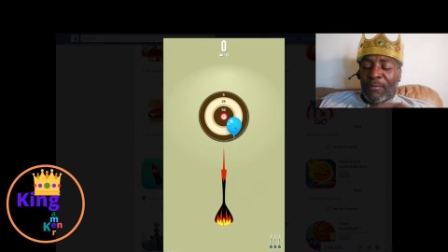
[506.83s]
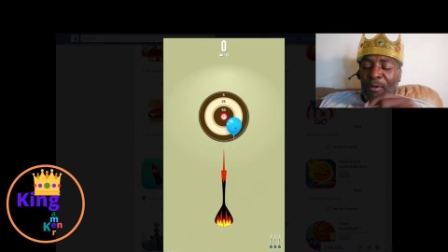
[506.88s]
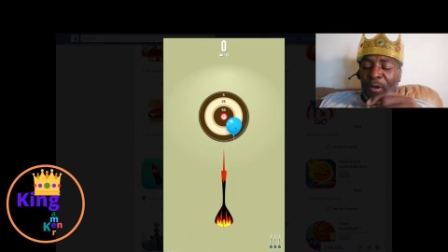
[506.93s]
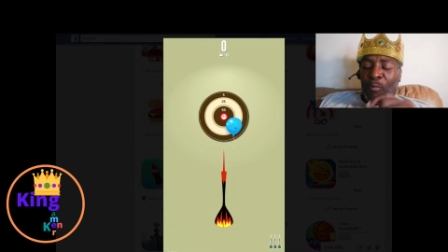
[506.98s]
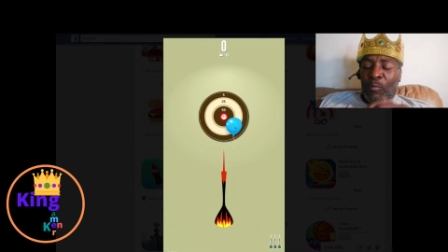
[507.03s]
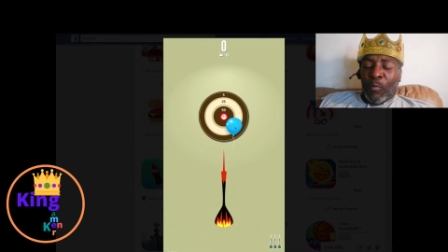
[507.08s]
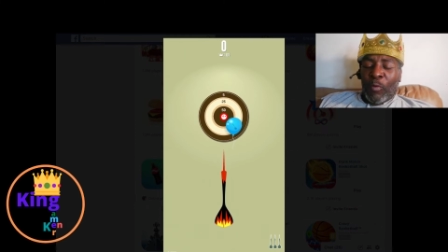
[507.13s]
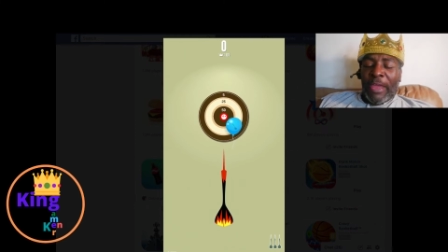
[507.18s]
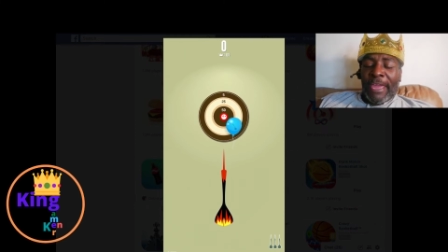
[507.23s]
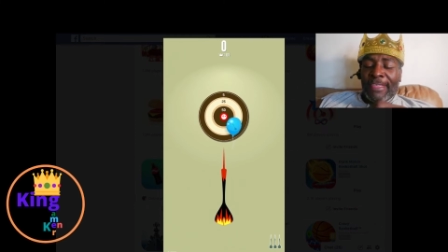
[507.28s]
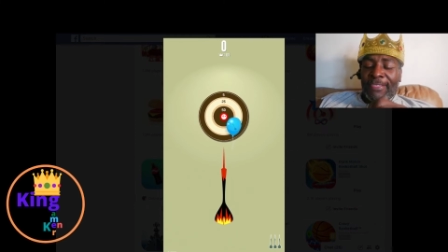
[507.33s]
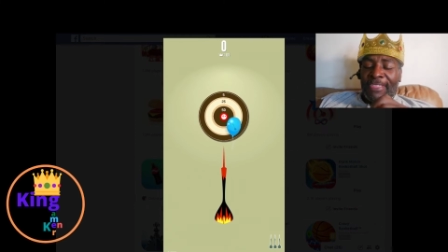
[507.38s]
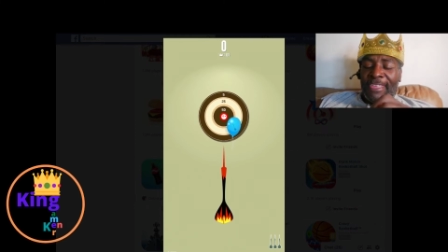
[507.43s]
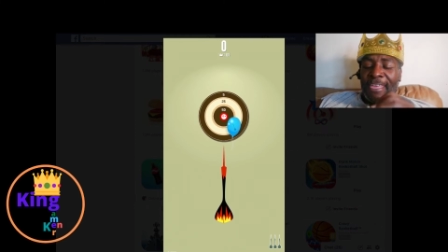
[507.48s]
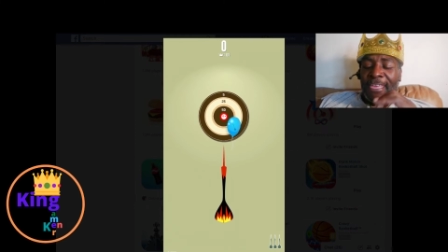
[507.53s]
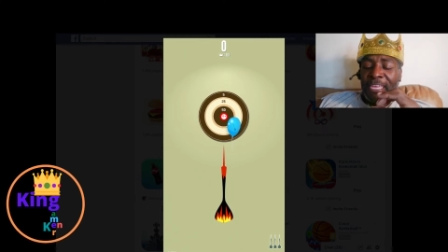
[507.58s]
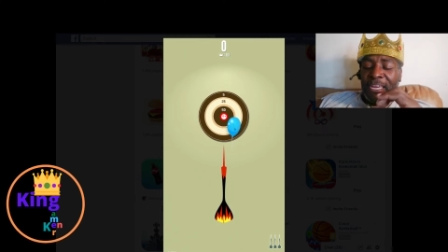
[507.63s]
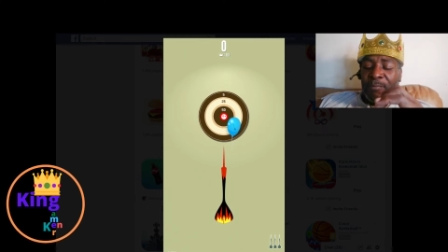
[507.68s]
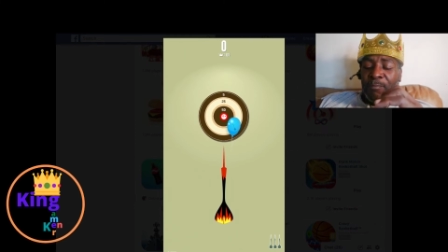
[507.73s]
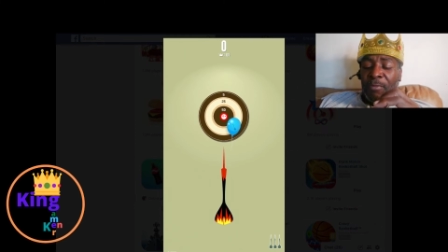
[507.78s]
red
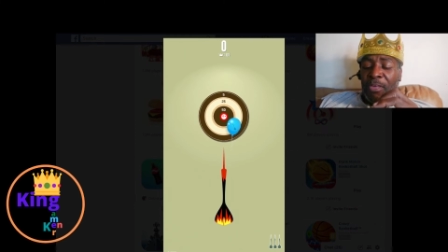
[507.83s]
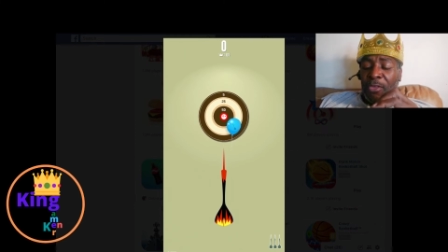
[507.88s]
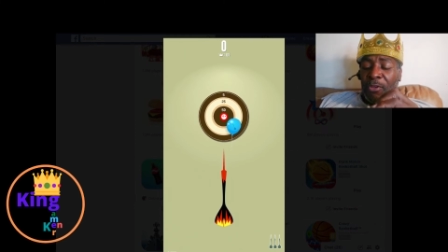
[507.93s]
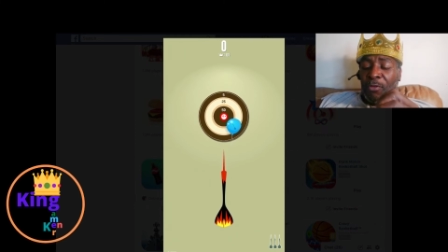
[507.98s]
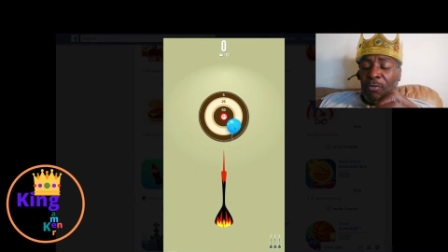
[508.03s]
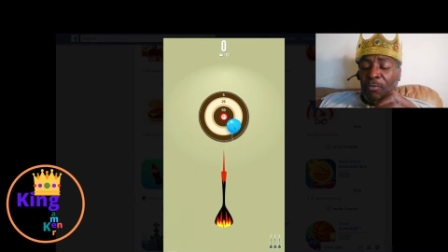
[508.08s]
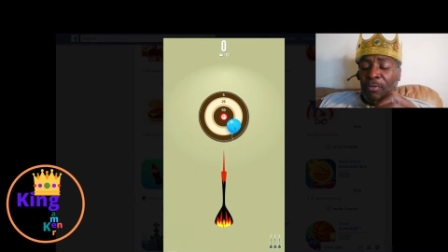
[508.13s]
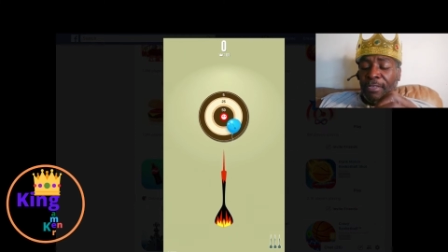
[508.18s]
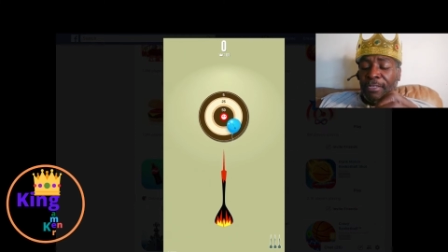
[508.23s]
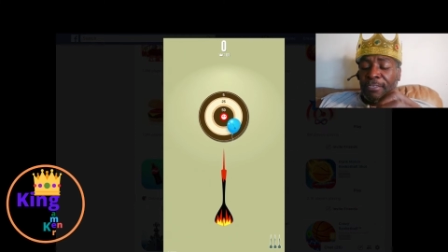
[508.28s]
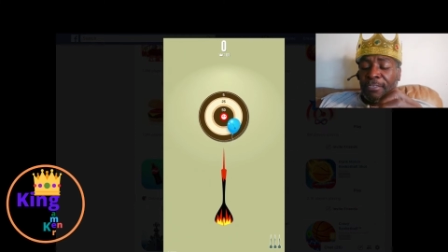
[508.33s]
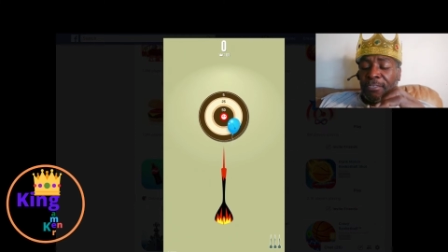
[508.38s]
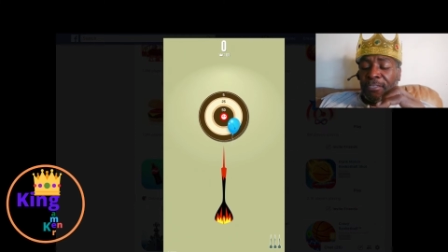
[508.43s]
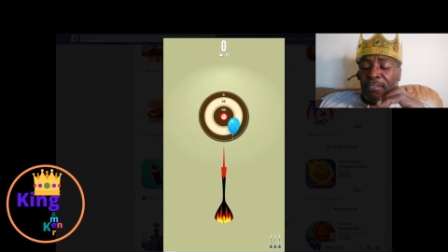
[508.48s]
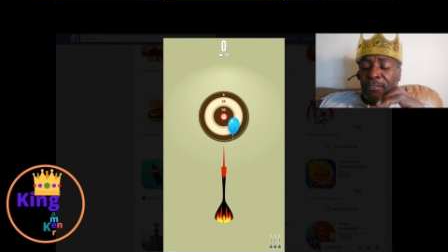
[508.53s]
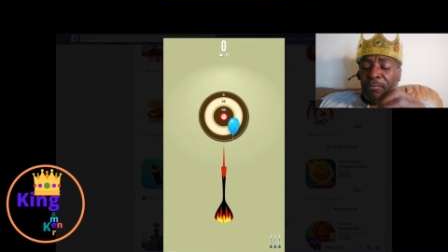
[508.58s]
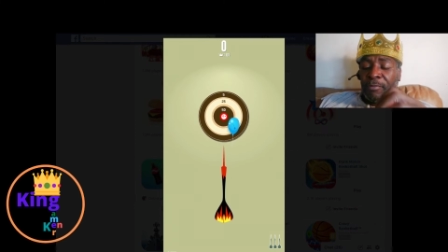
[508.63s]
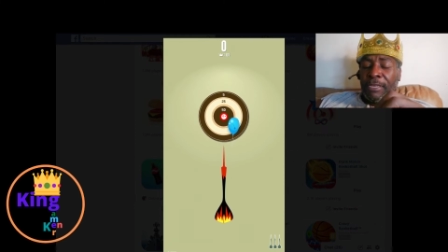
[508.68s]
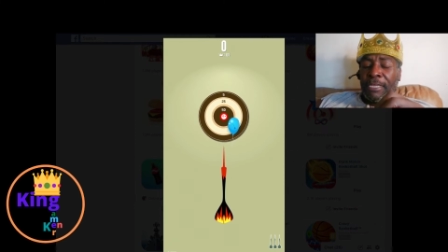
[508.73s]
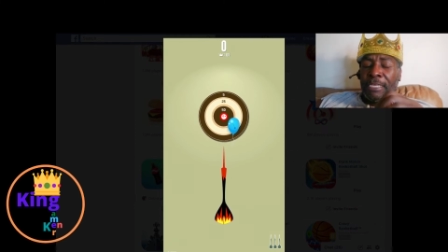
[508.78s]
thing in the middle is
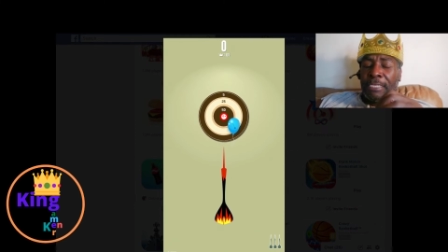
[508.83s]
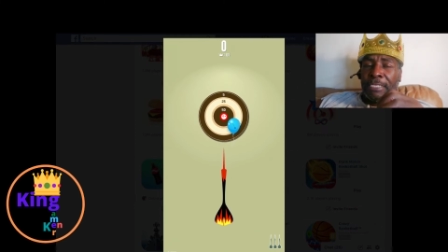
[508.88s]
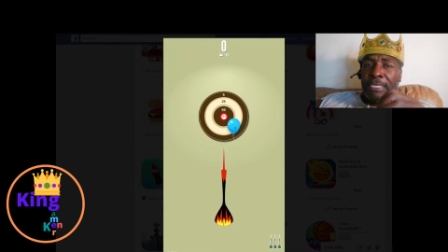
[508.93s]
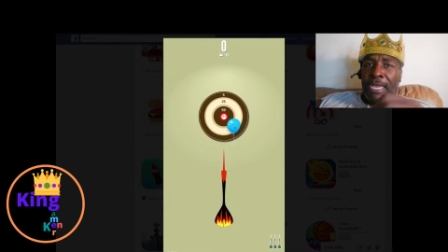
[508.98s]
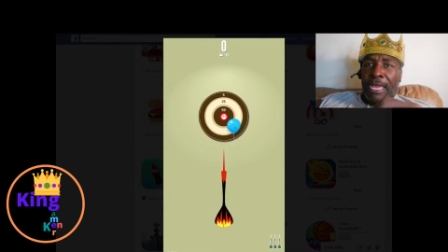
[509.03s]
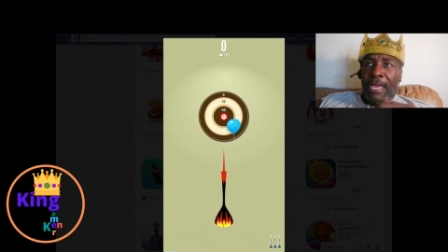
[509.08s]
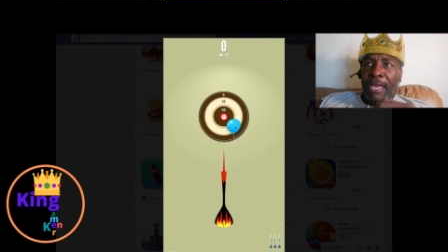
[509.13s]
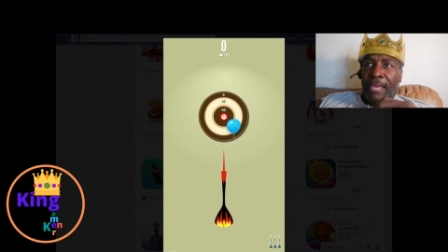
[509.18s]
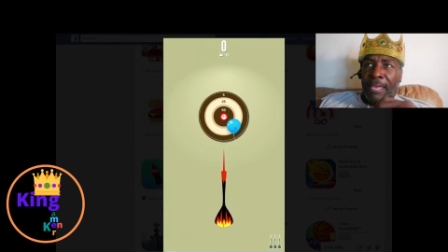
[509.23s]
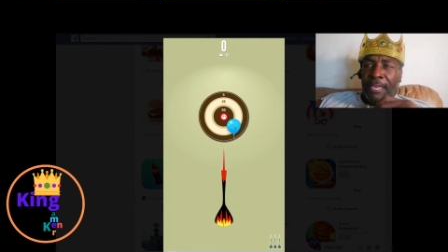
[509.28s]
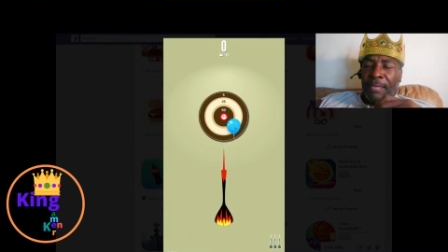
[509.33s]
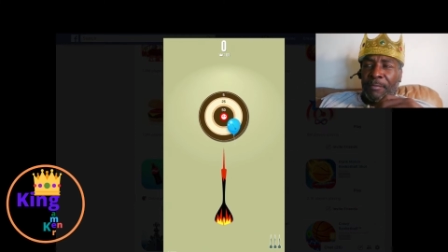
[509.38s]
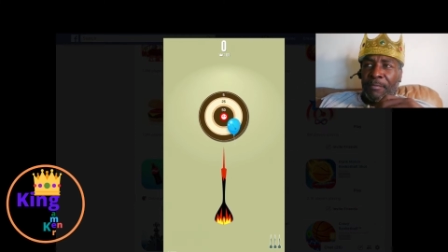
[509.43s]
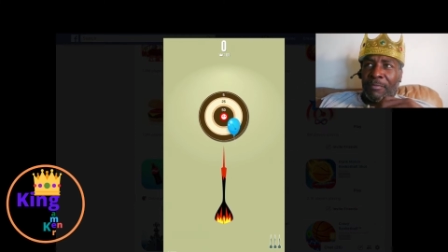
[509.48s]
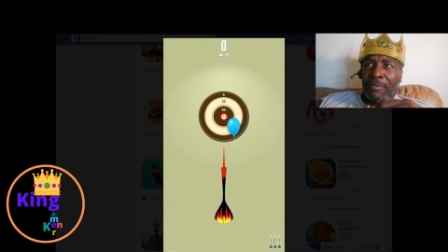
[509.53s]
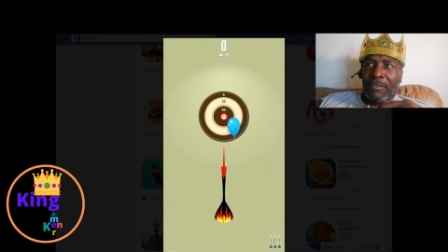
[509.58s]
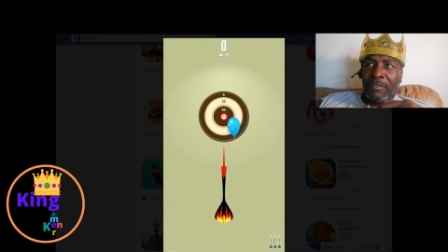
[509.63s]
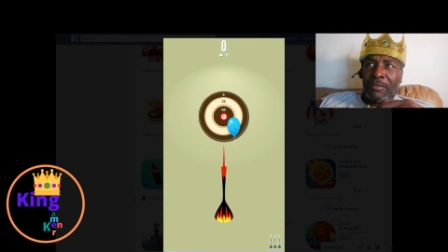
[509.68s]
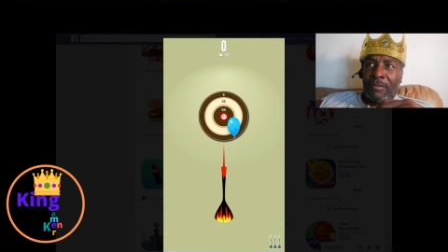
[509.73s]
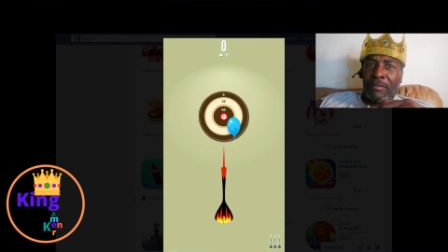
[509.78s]
3
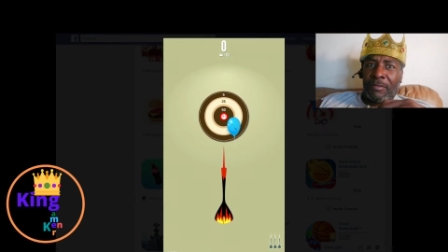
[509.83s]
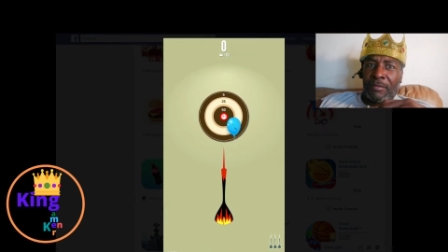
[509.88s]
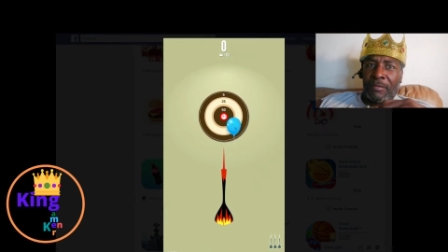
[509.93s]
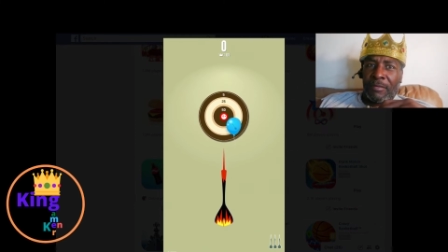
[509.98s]
times.